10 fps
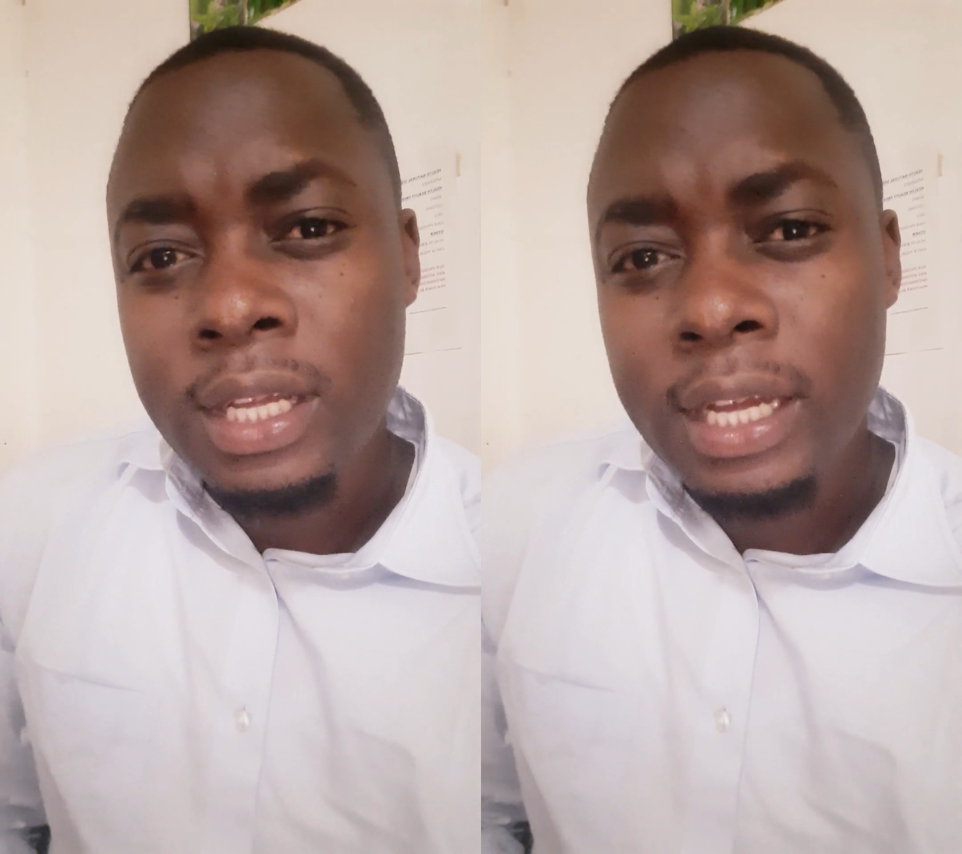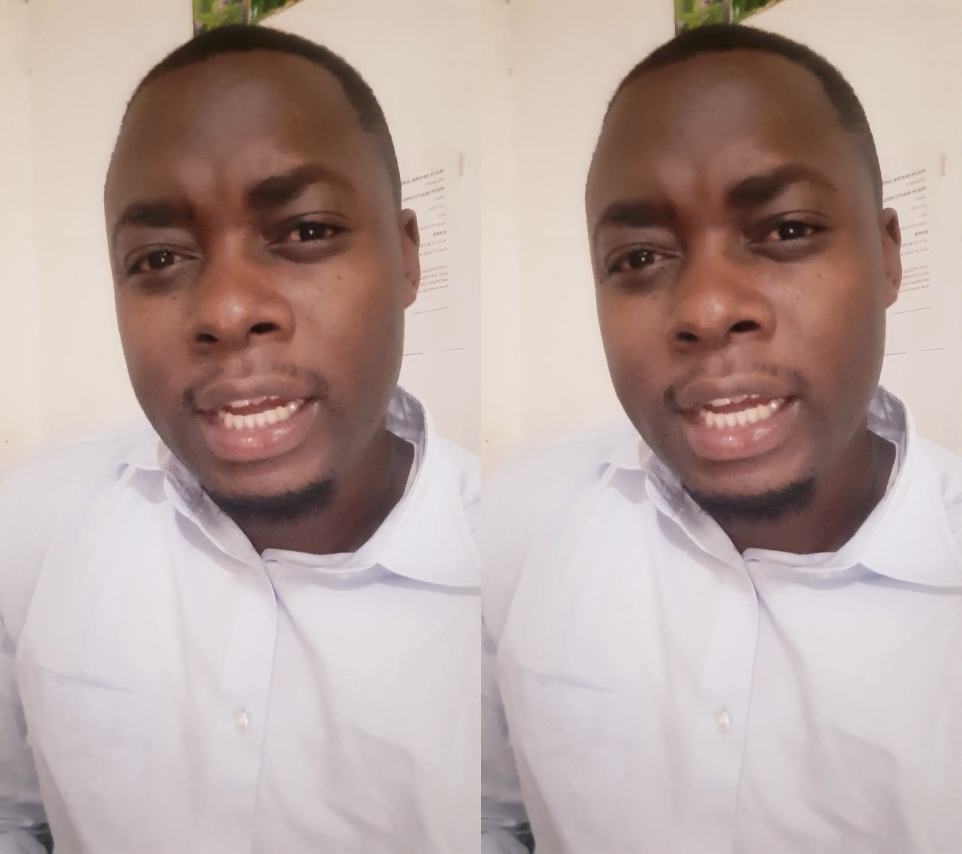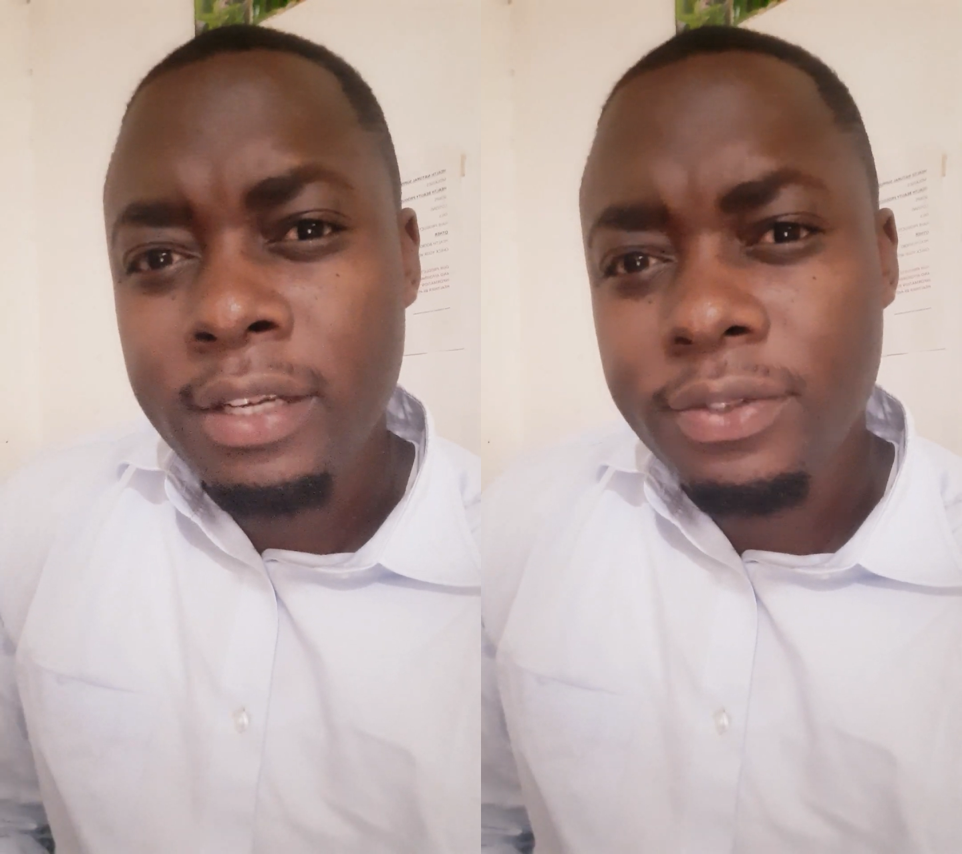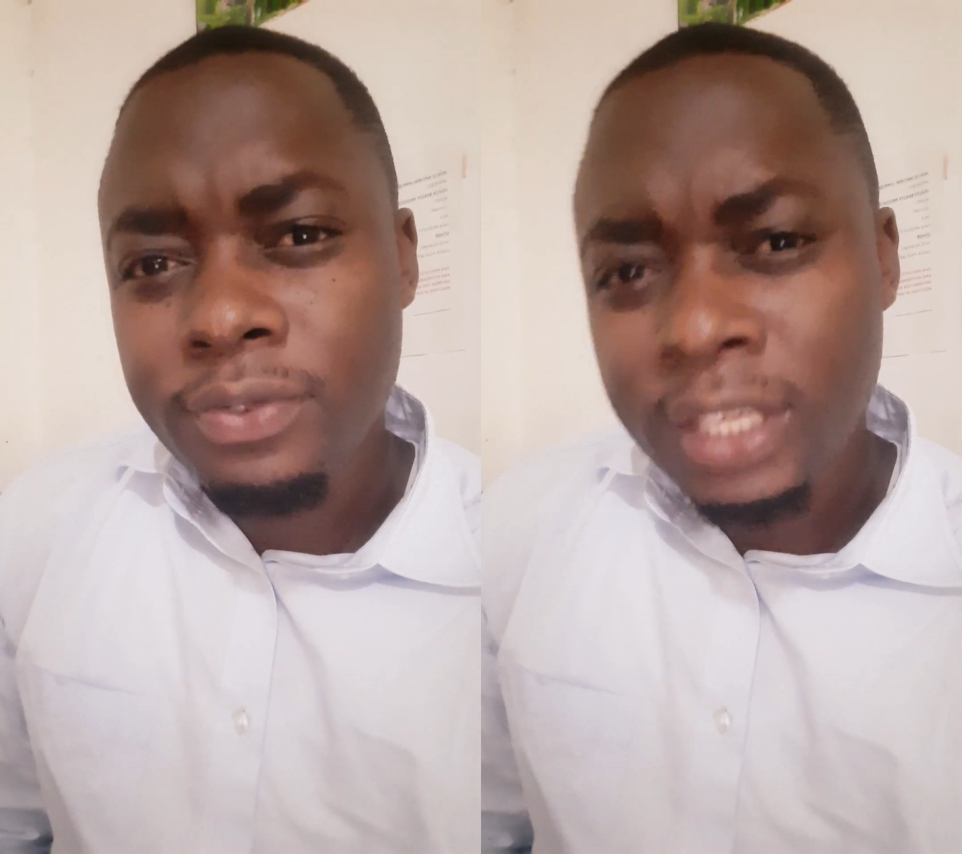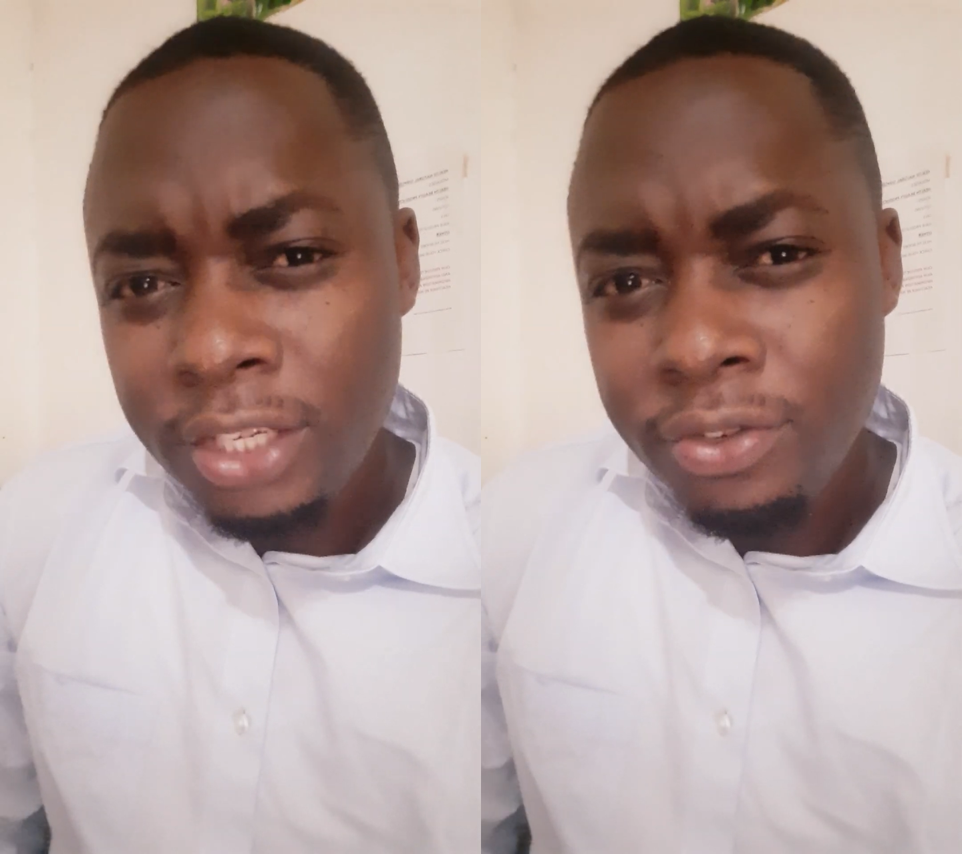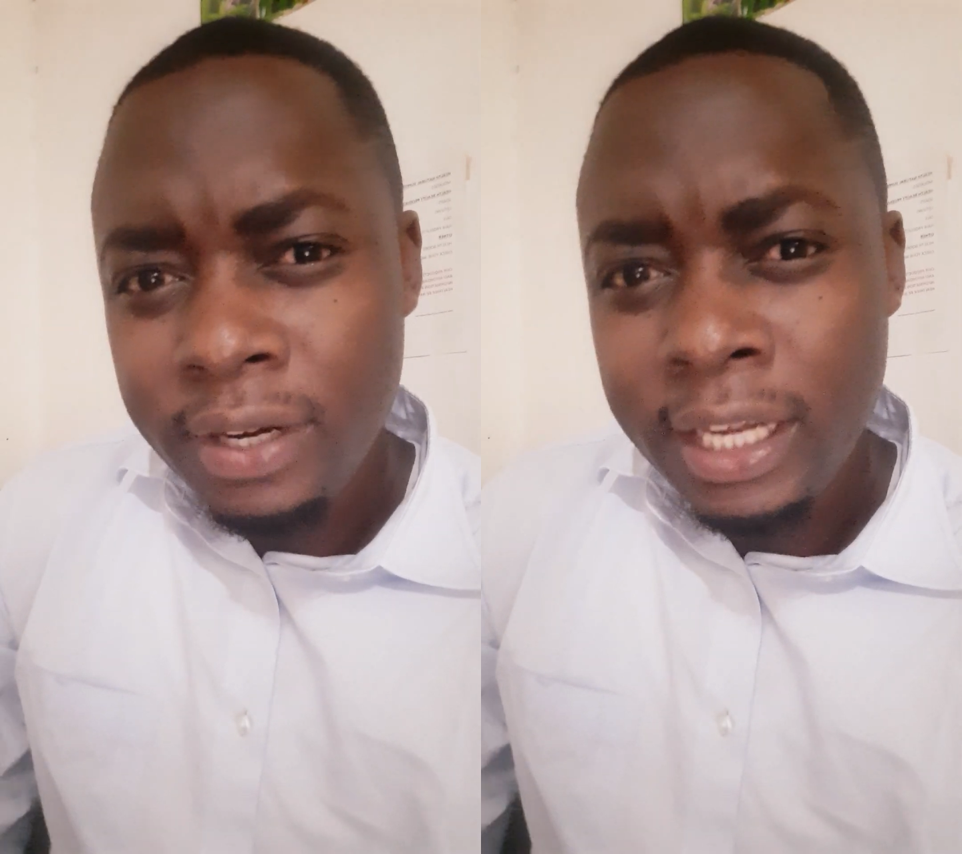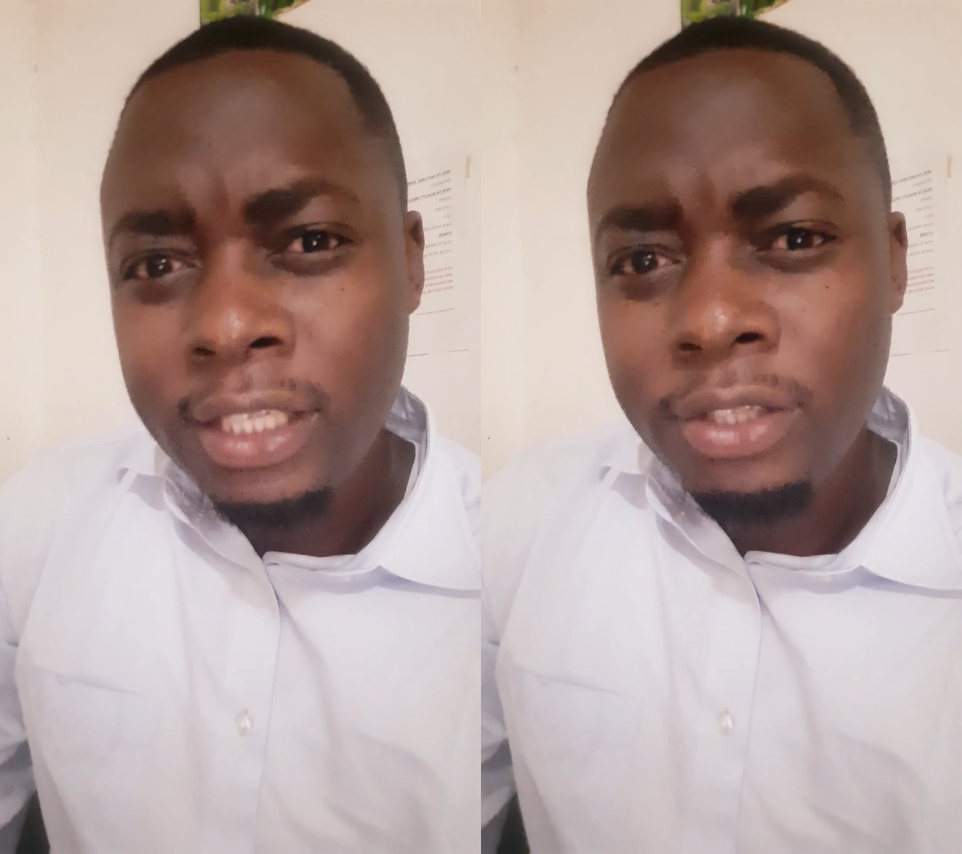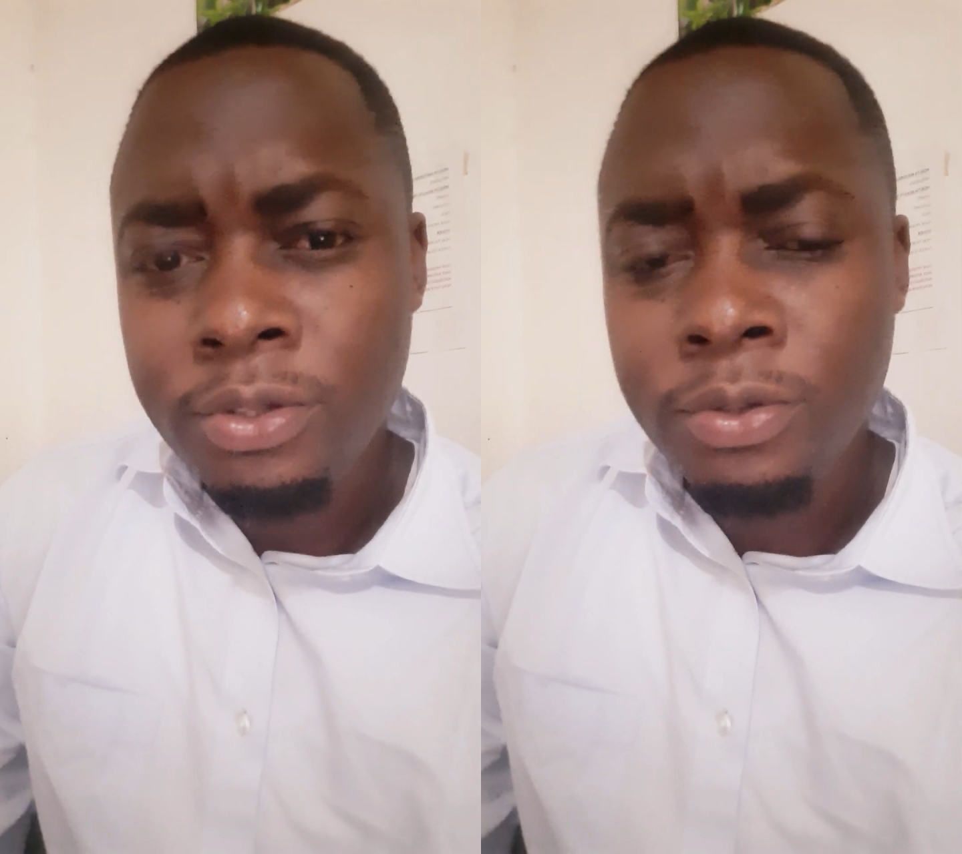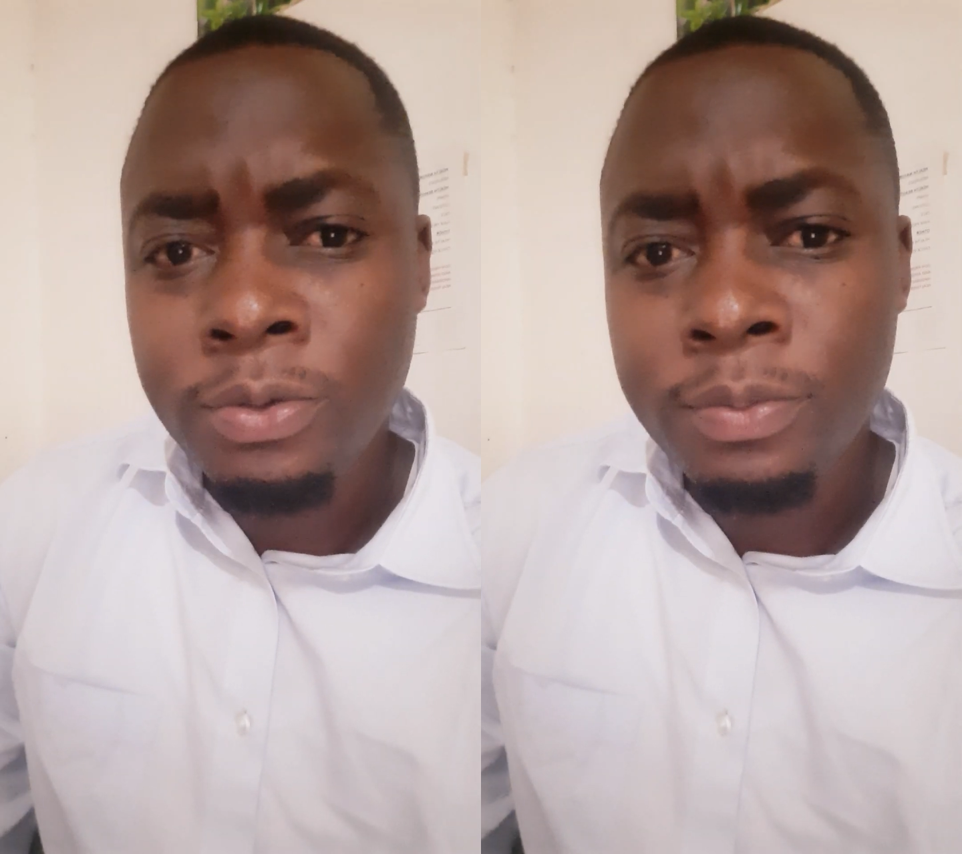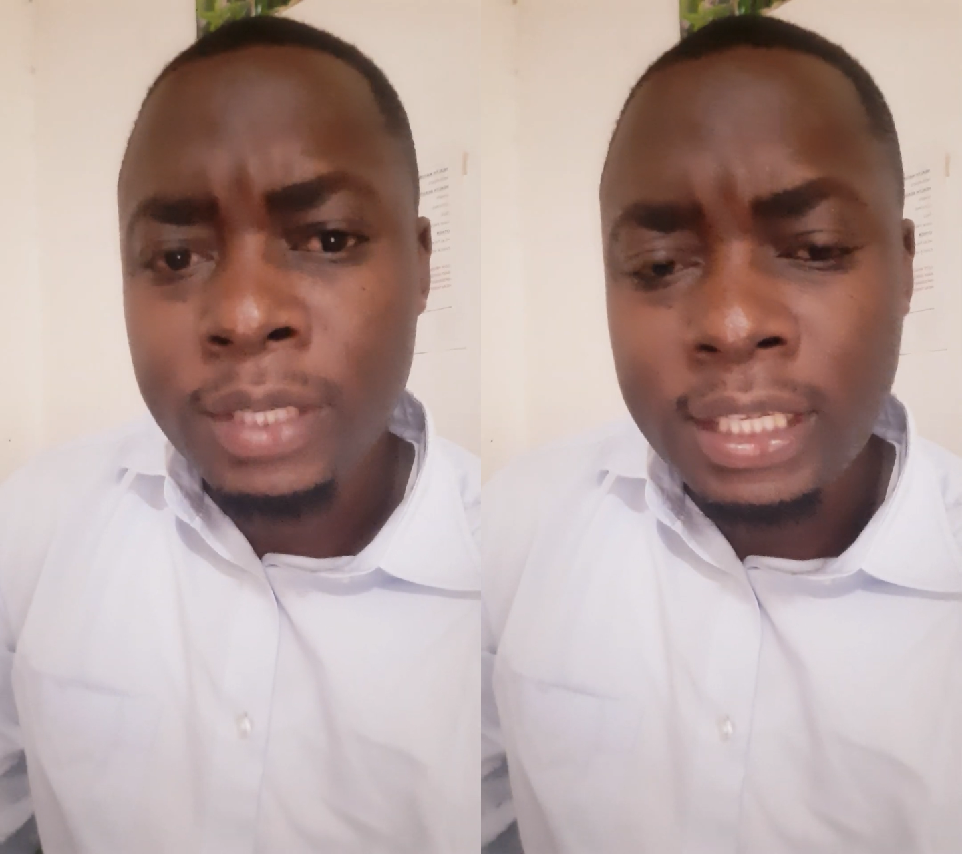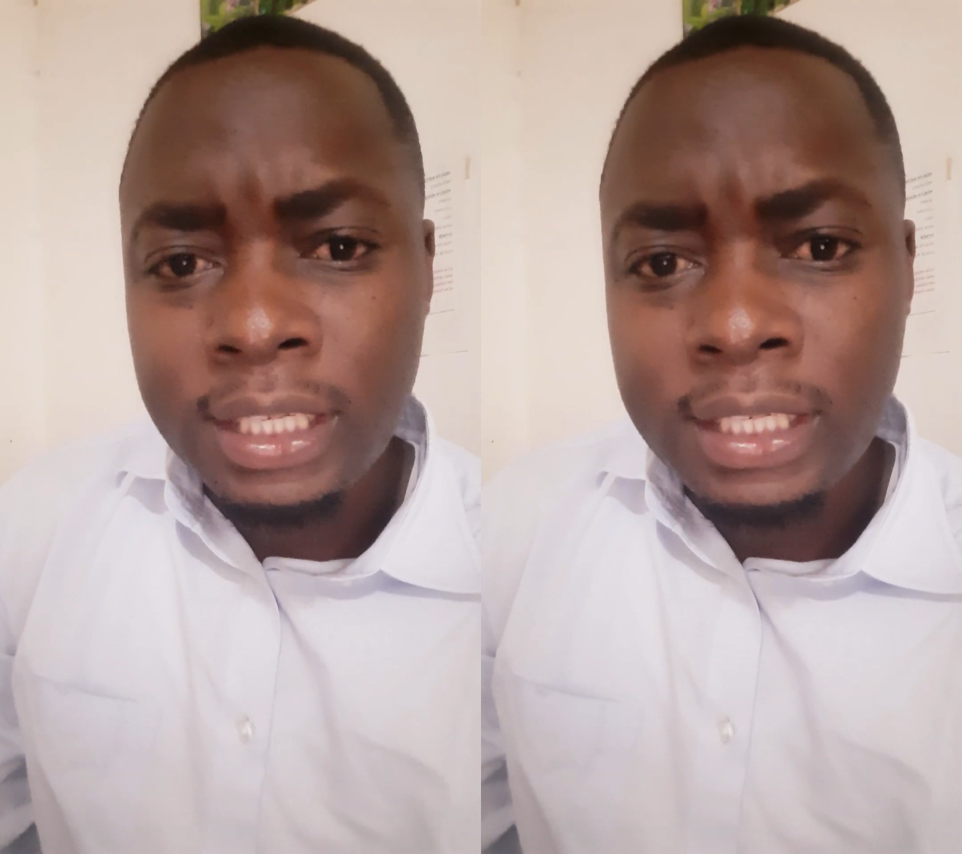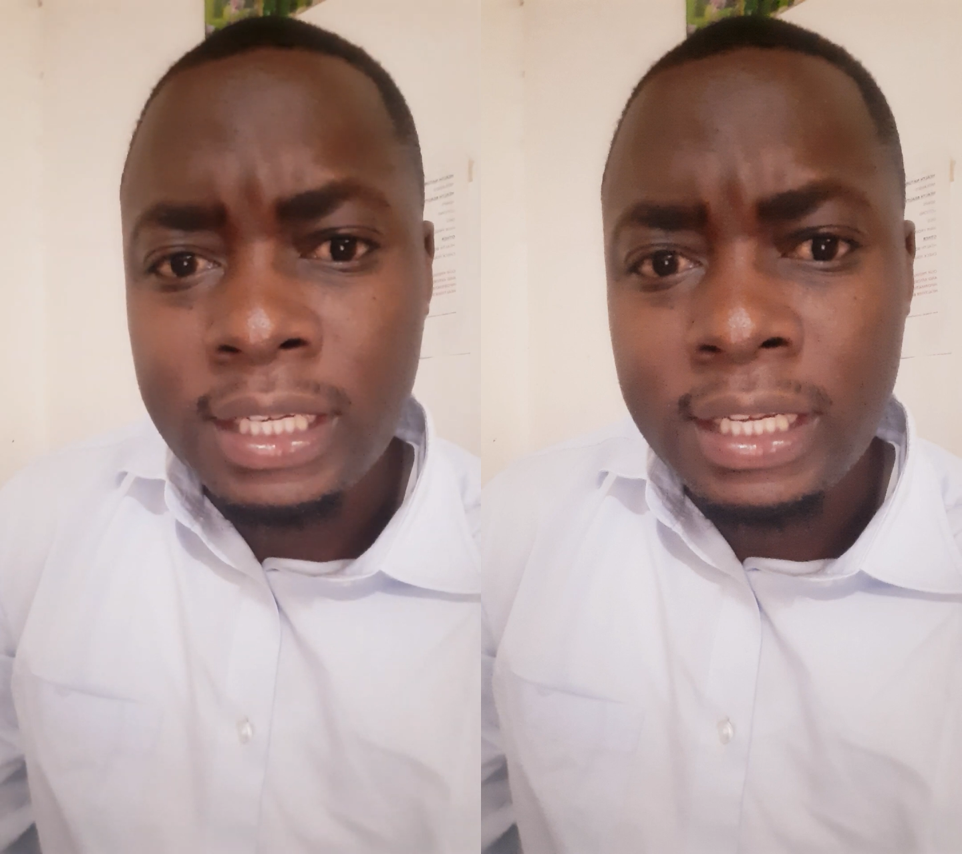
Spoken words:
I really tried to make it